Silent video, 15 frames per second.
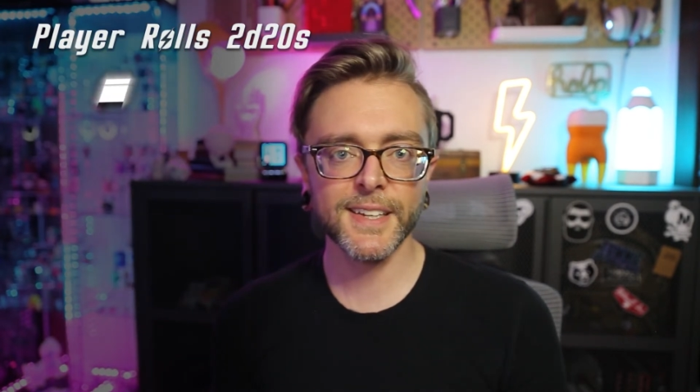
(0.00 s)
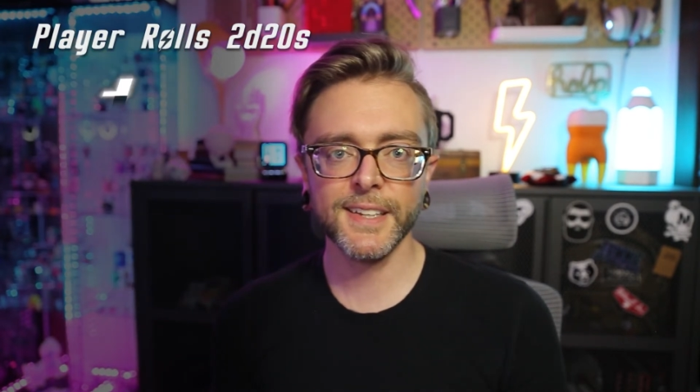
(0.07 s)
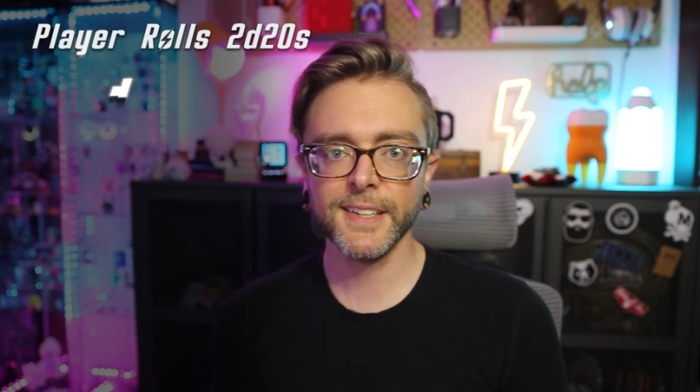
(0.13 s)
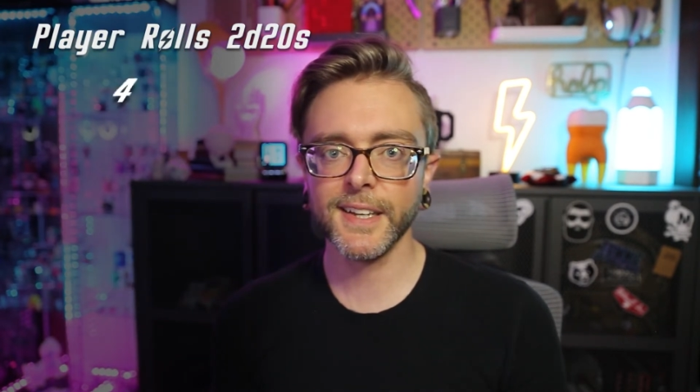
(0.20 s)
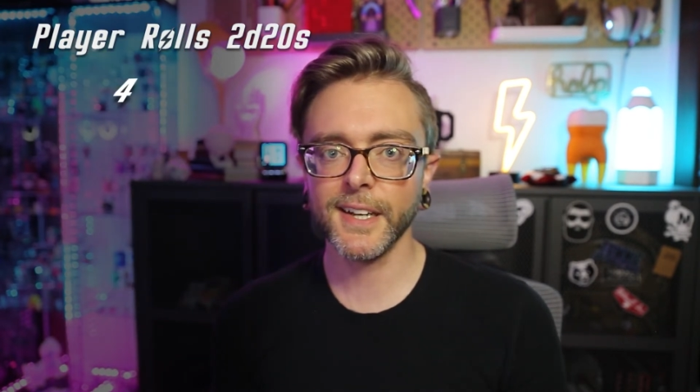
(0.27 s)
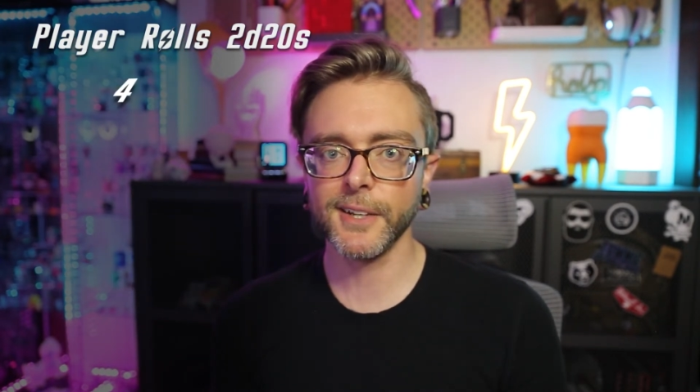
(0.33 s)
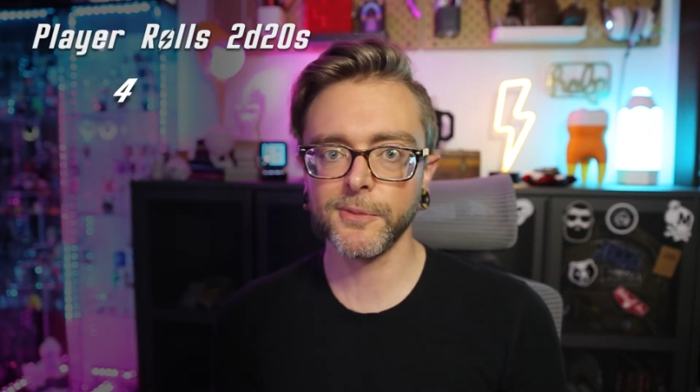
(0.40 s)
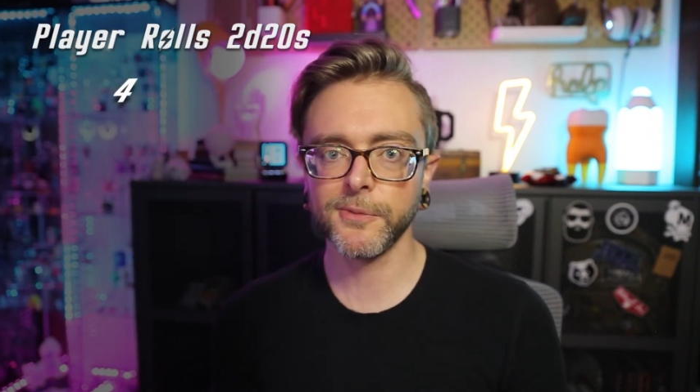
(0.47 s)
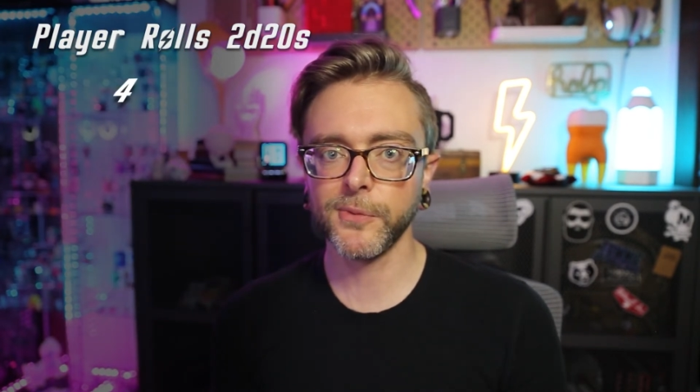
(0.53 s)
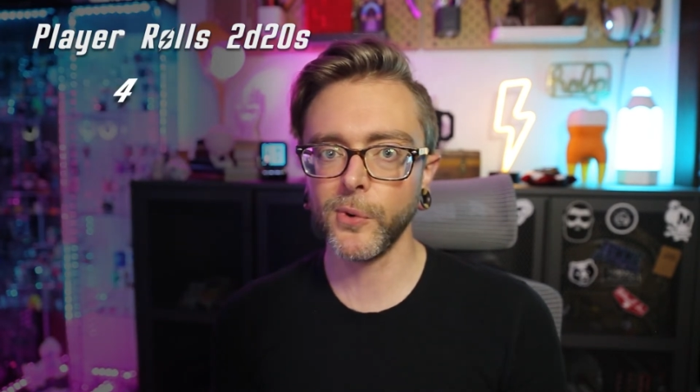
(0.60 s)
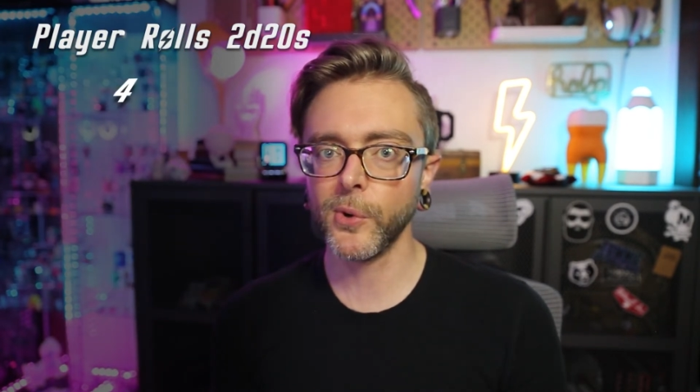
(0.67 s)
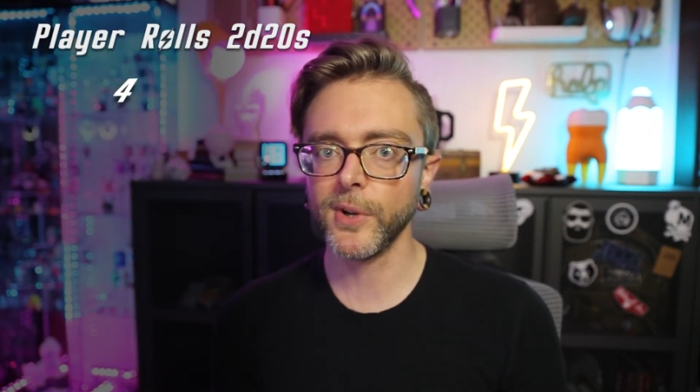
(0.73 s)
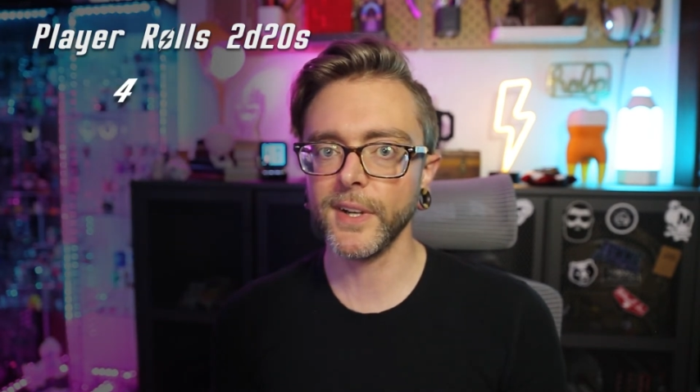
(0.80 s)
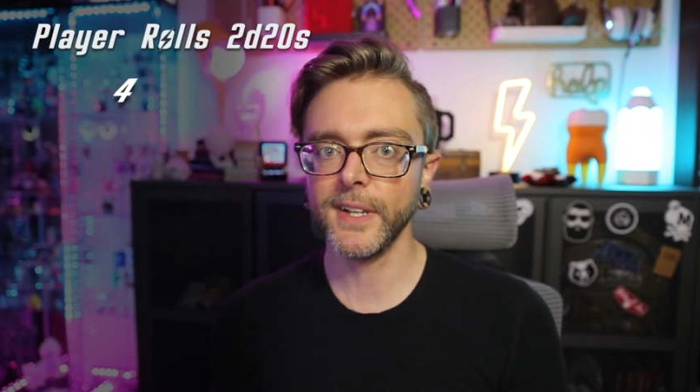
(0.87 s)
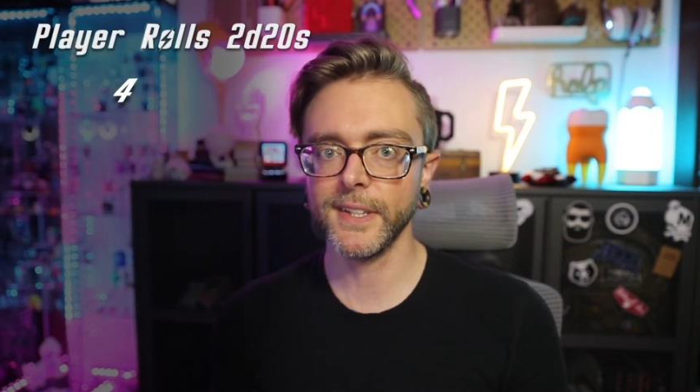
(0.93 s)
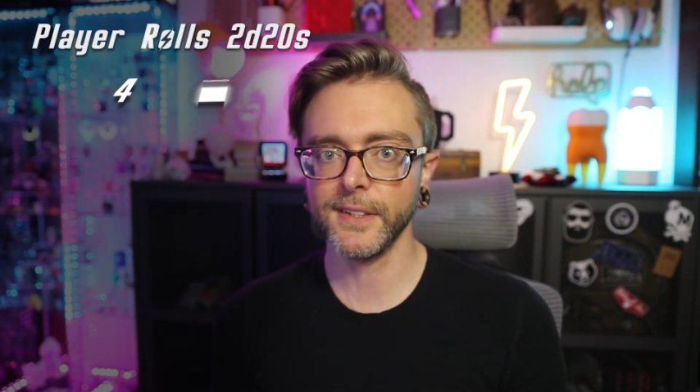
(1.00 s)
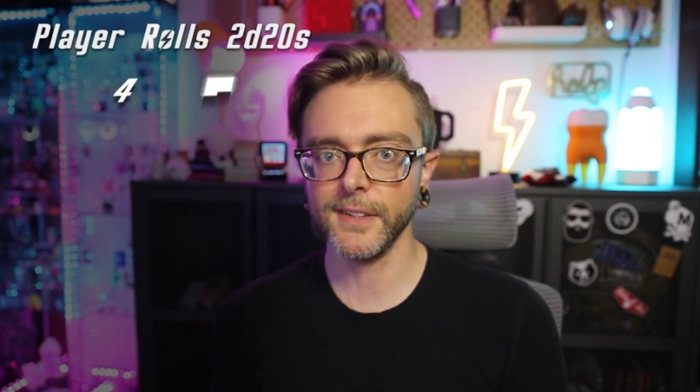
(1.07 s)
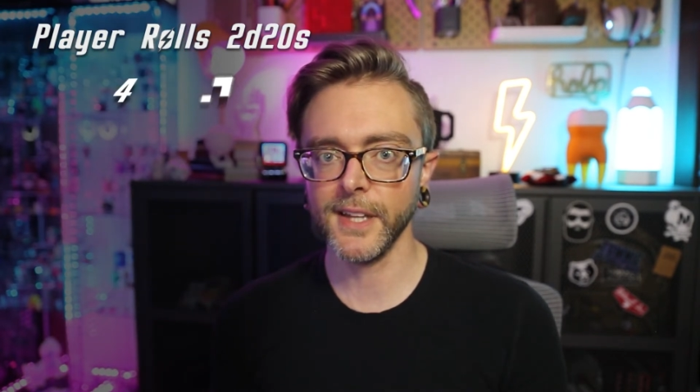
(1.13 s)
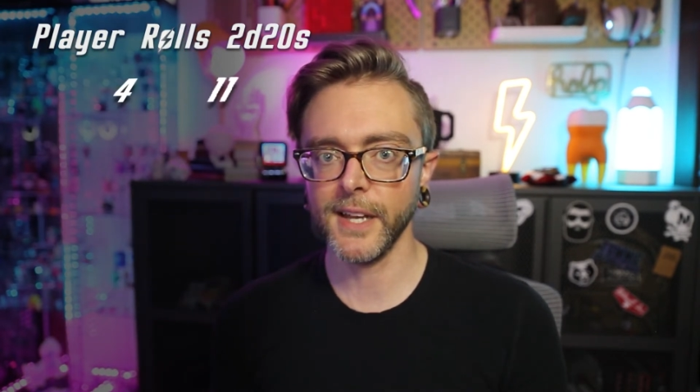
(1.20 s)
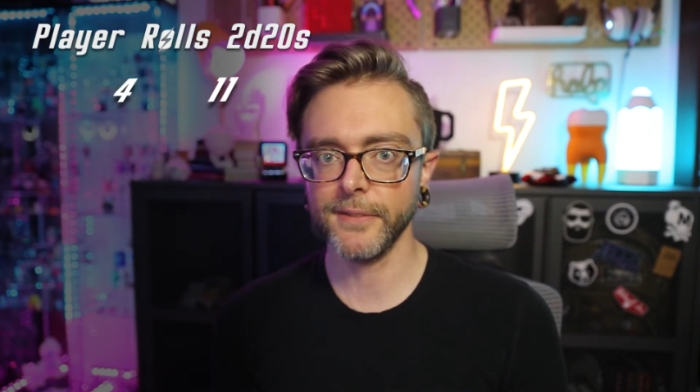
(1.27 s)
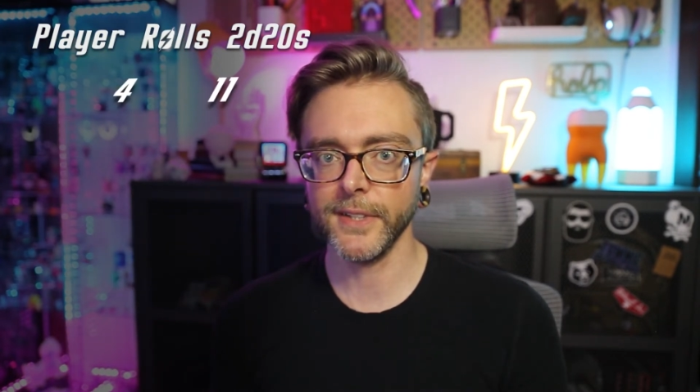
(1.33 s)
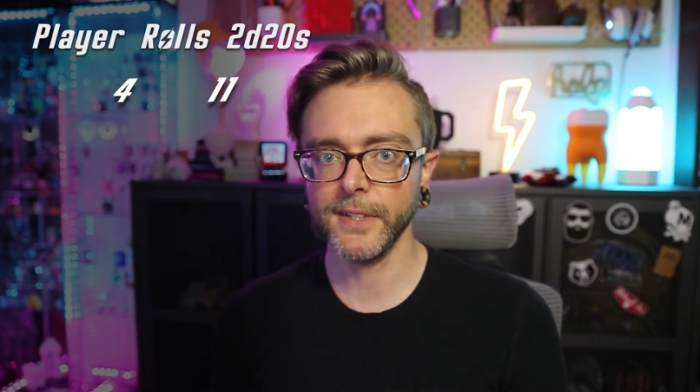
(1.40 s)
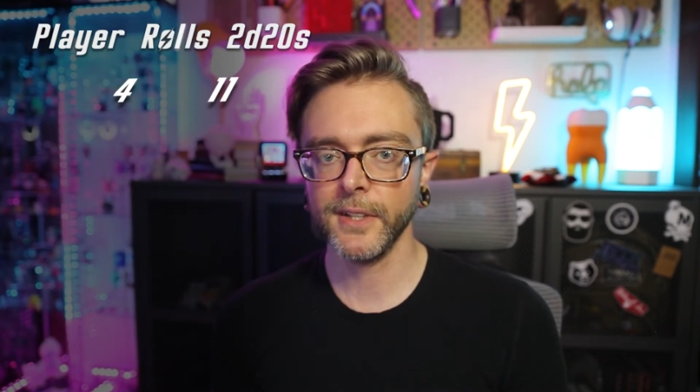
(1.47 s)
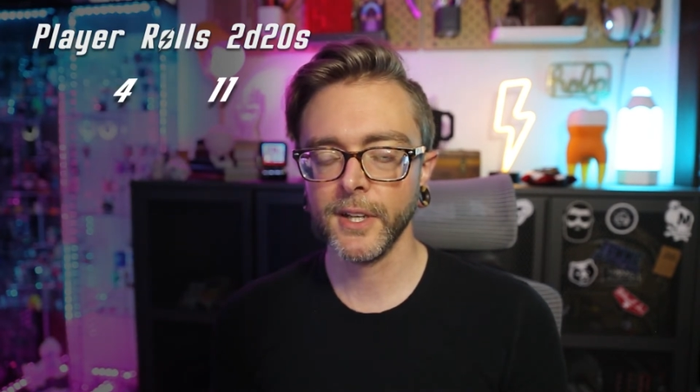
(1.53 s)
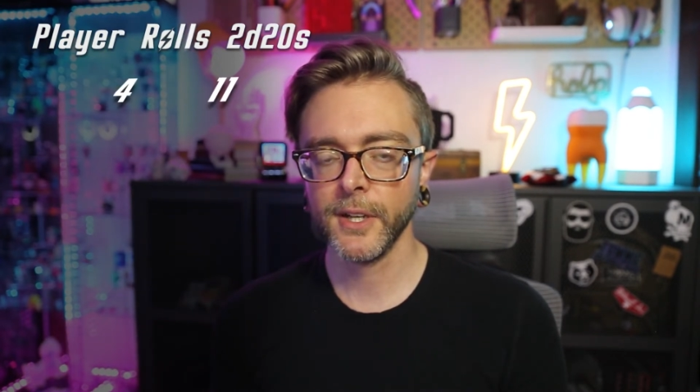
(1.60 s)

he got a 4 and 11.